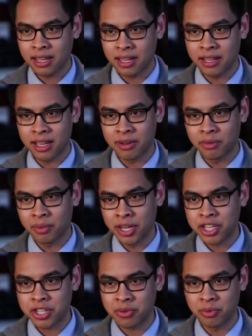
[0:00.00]
uh, in
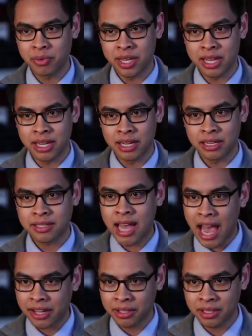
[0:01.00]
which we
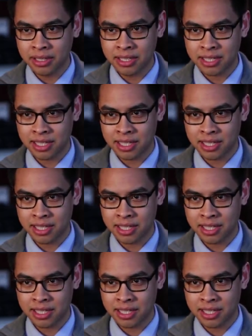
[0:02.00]
tackled